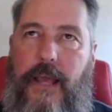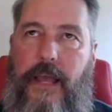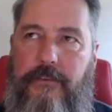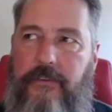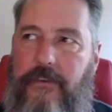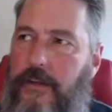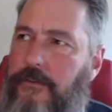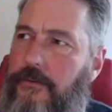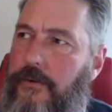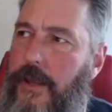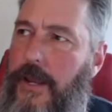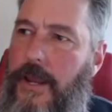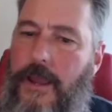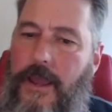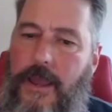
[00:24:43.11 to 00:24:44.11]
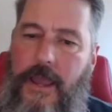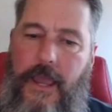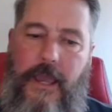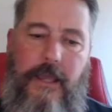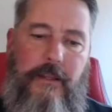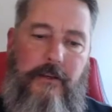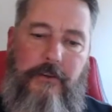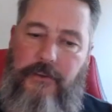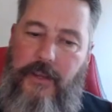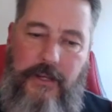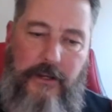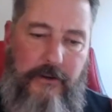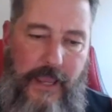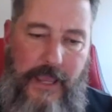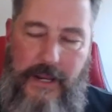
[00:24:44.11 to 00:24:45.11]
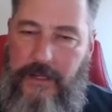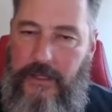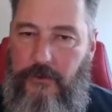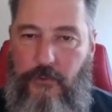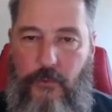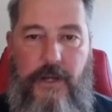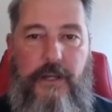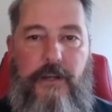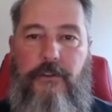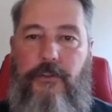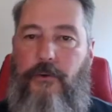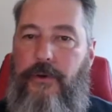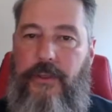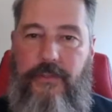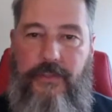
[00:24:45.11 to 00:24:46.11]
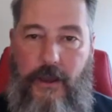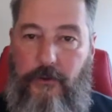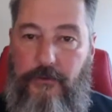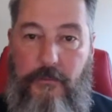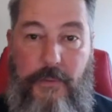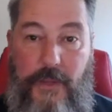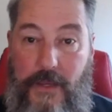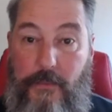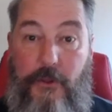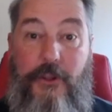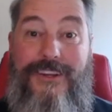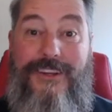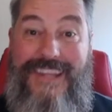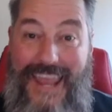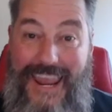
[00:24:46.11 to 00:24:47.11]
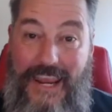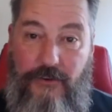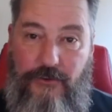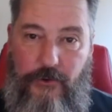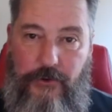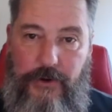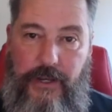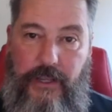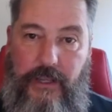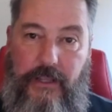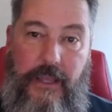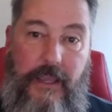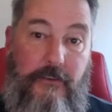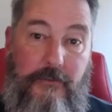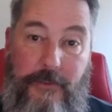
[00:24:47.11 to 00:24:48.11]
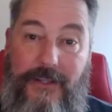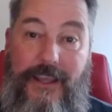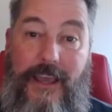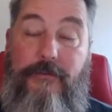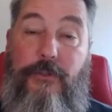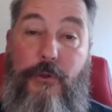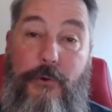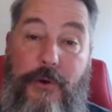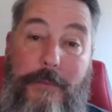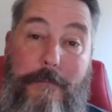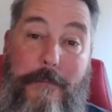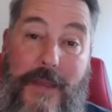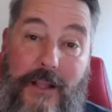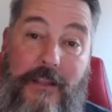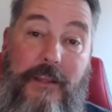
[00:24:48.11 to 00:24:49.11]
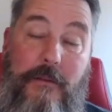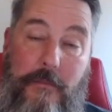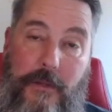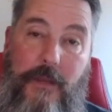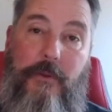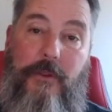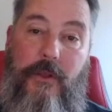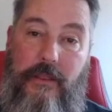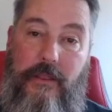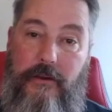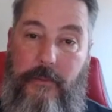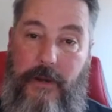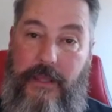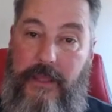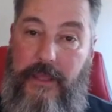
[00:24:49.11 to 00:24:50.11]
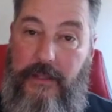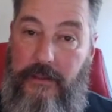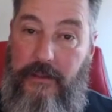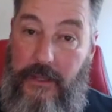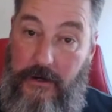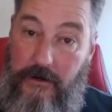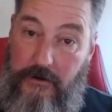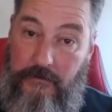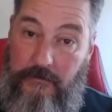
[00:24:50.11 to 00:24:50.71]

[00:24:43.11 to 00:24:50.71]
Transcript: yesterday, and they're saying they're getting like 20 to 30,000 people a day joining, and they expect to have 30 million people on there by the end of the year.